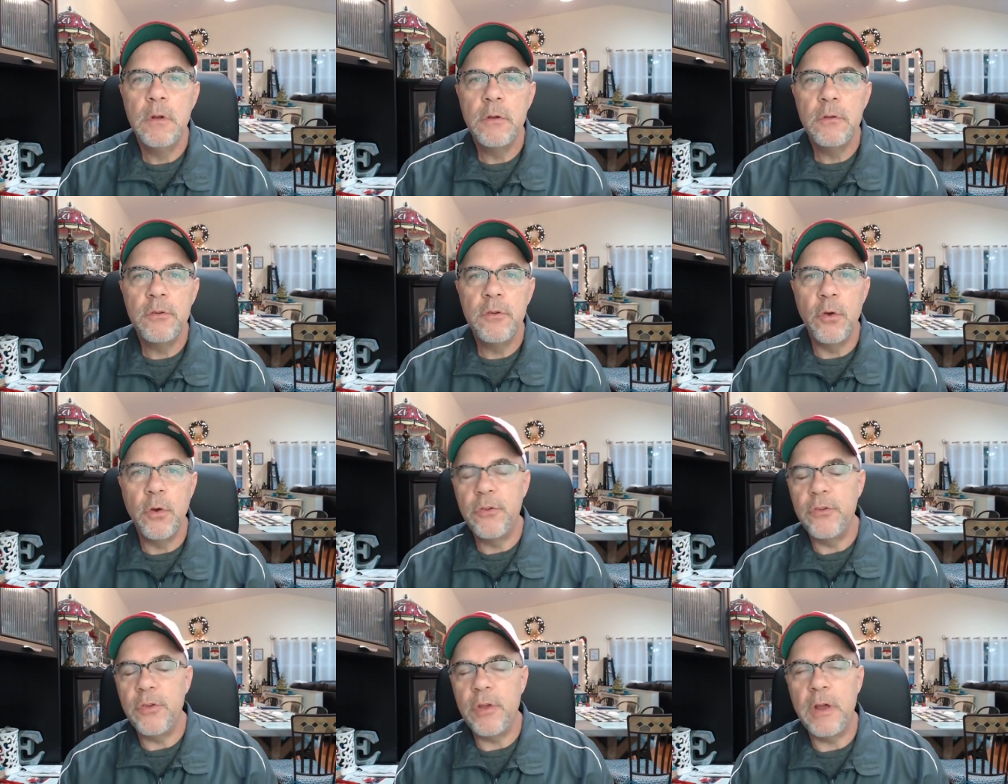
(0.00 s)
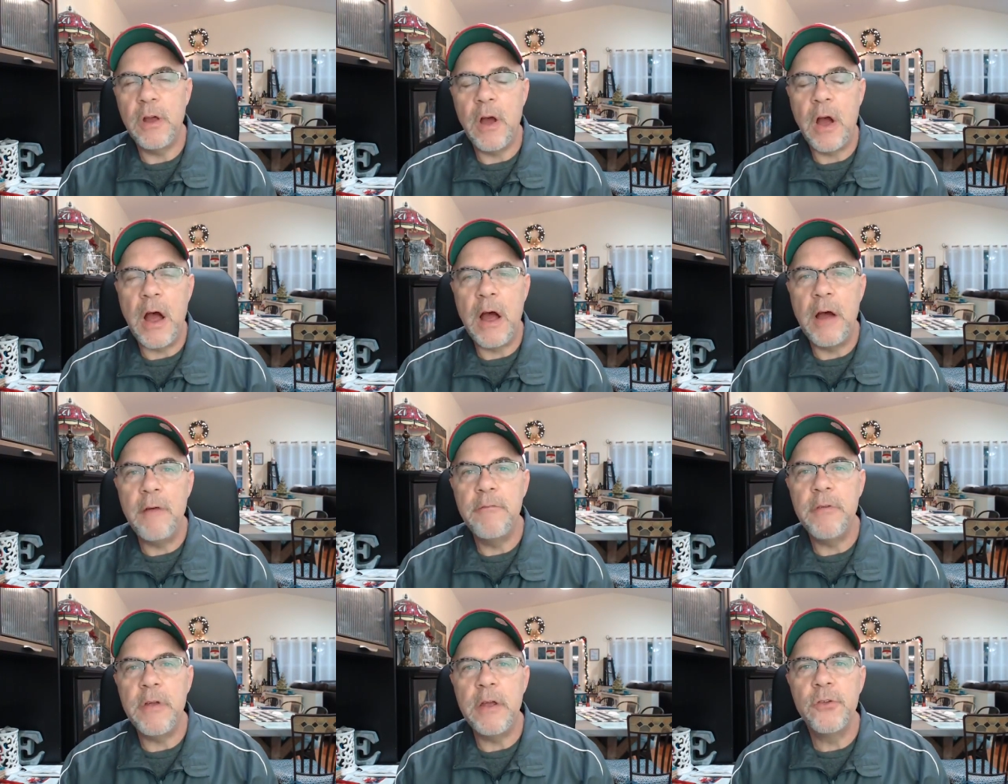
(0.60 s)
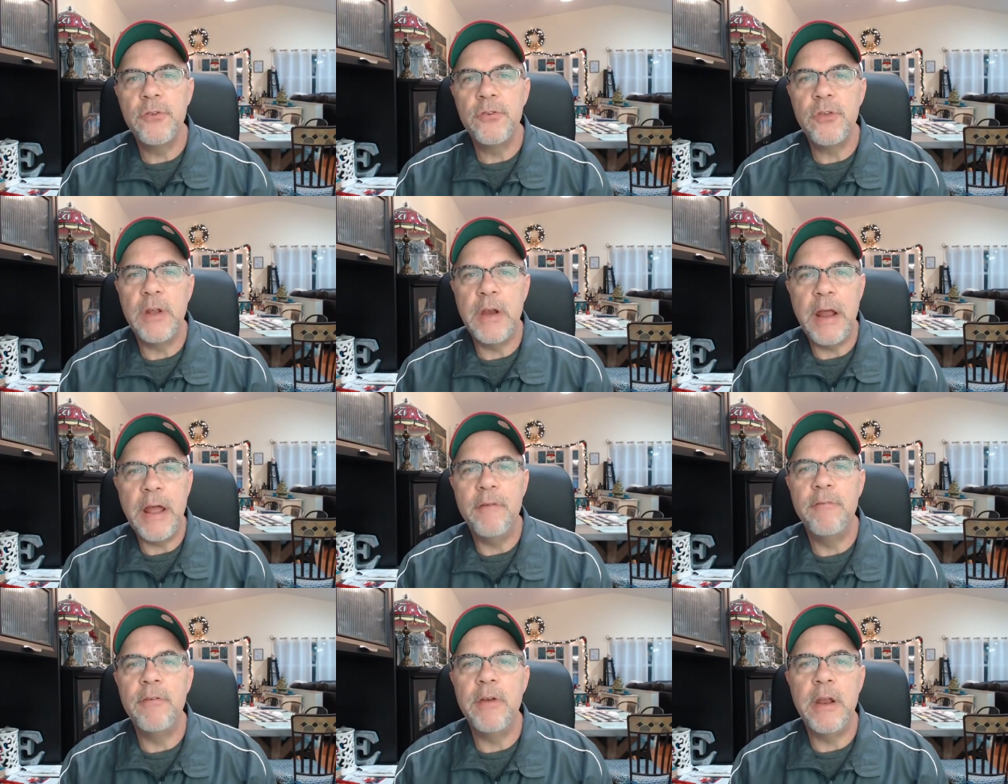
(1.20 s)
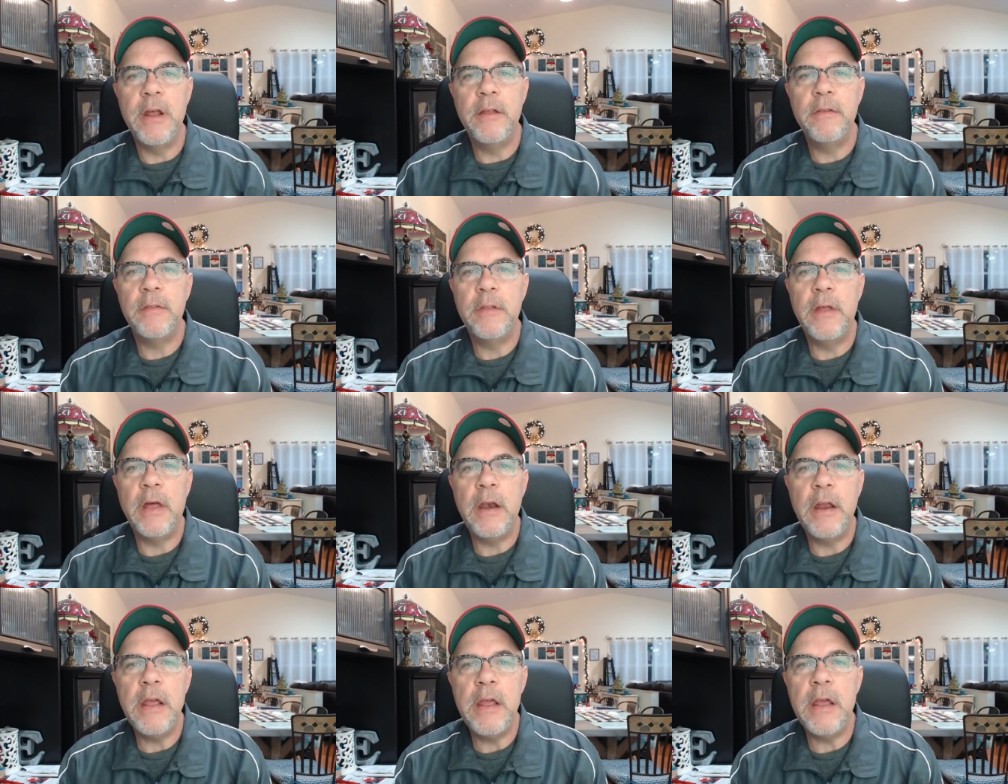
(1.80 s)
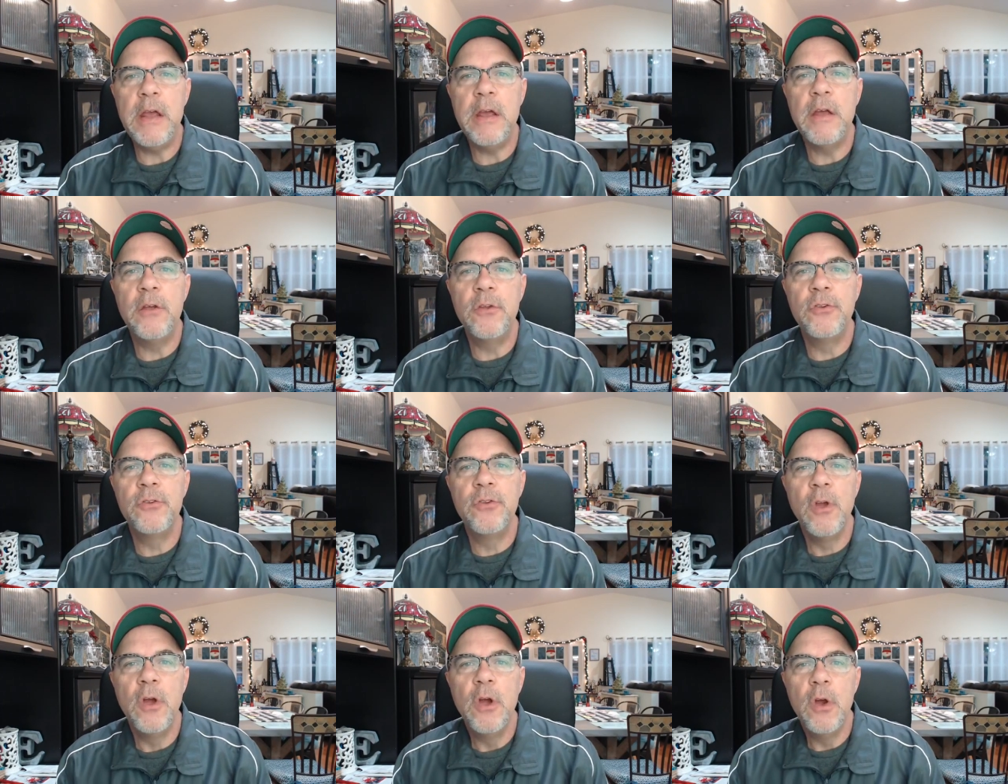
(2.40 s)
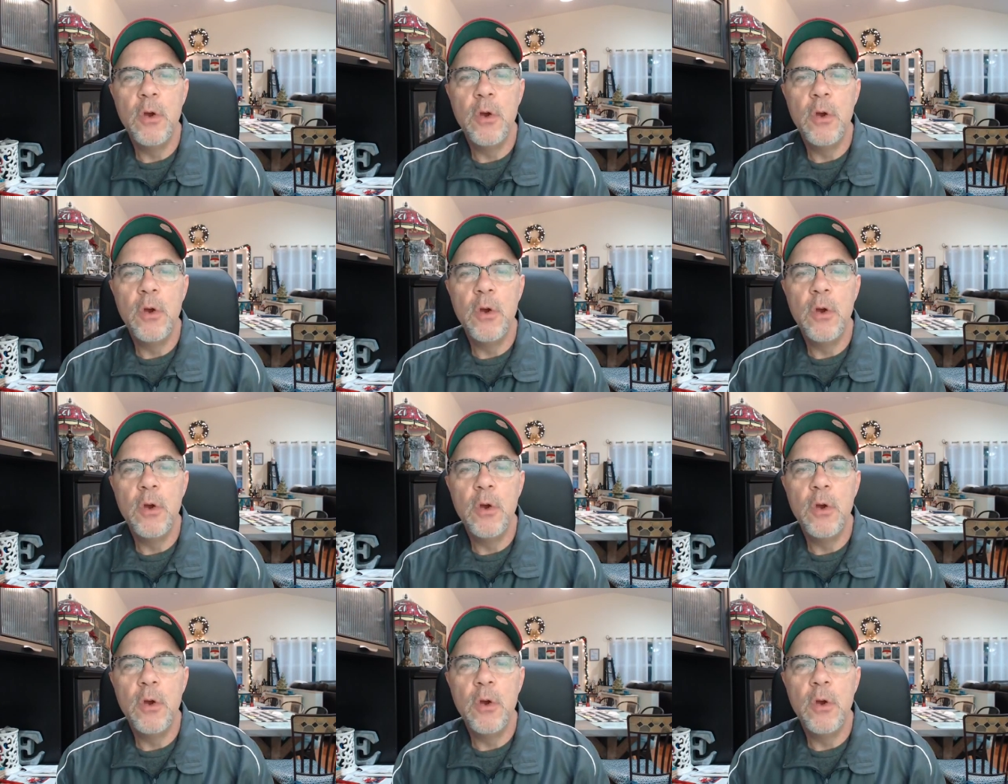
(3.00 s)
So it's obvious and evident that he is